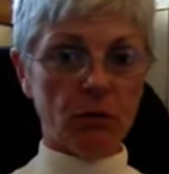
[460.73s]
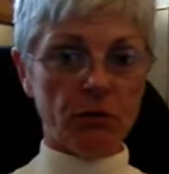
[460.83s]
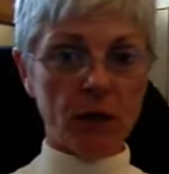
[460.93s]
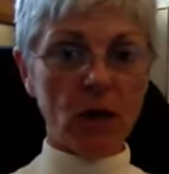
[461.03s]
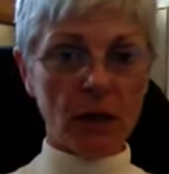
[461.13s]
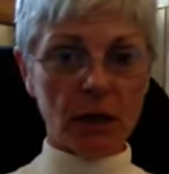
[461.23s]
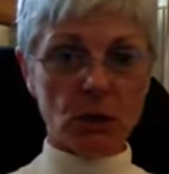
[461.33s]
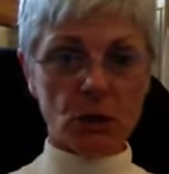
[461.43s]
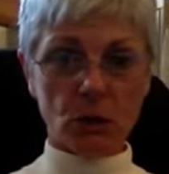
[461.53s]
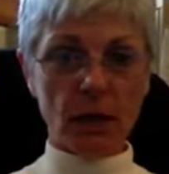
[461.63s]
very
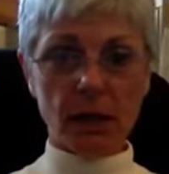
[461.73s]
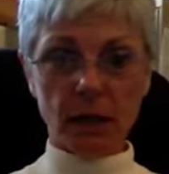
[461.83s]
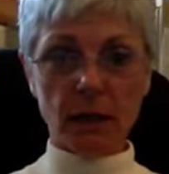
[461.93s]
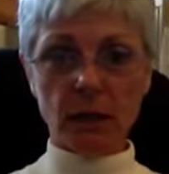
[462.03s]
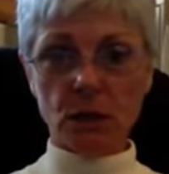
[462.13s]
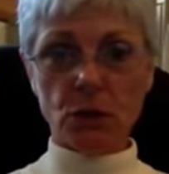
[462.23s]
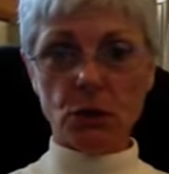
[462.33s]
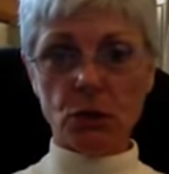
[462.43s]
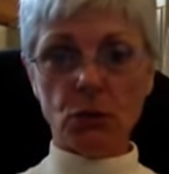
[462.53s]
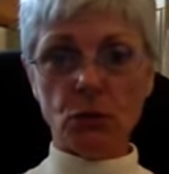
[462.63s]
integrated
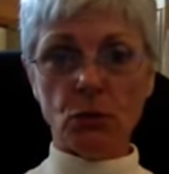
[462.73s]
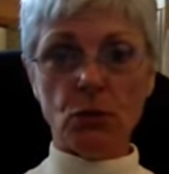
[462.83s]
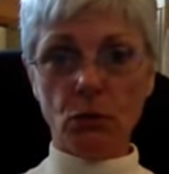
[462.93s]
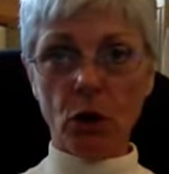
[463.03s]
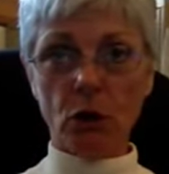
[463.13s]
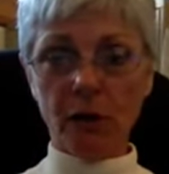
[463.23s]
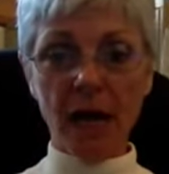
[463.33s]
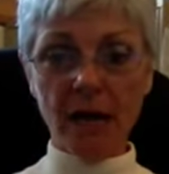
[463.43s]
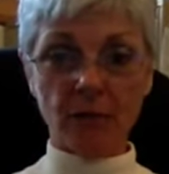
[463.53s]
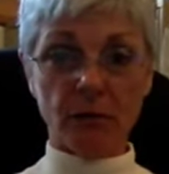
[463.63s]
into her
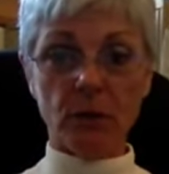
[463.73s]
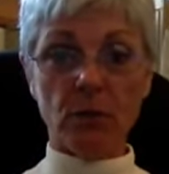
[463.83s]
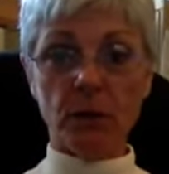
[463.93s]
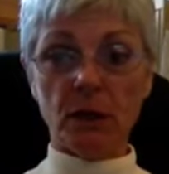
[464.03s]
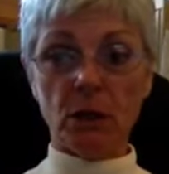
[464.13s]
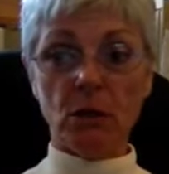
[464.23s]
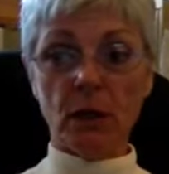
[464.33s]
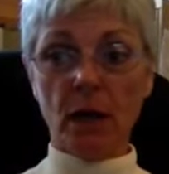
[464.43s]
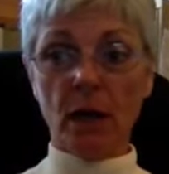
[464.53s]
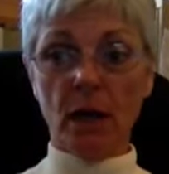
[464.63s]
life, it appeared.
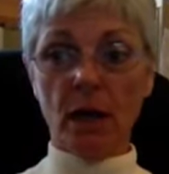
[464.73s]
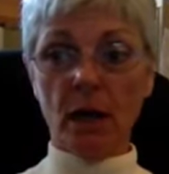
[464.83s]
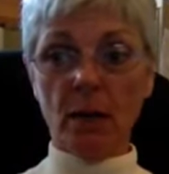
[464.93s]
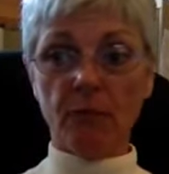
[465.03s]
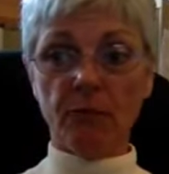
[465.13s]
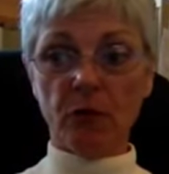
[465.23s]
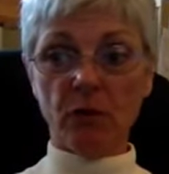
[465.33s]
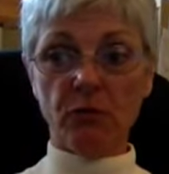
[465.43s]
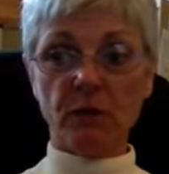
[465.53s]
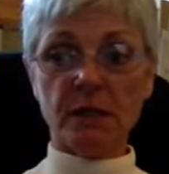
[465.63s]
Very
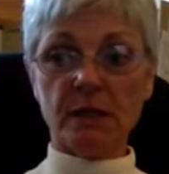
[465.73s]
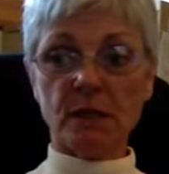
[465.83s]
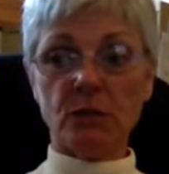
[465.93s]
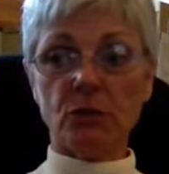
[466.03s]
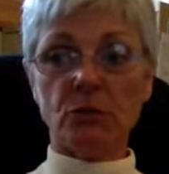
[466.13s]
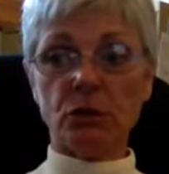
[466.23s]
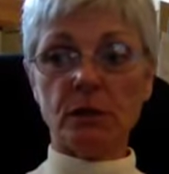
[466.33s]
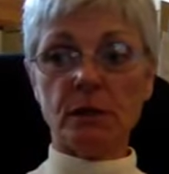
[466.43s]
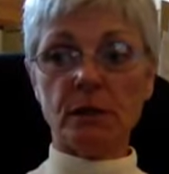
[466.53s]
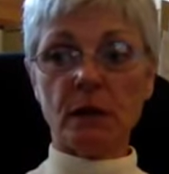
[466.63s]
fixed
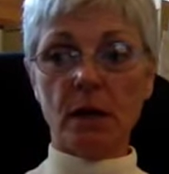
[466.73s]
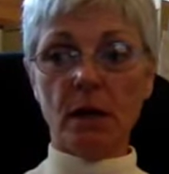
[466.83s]
delusions.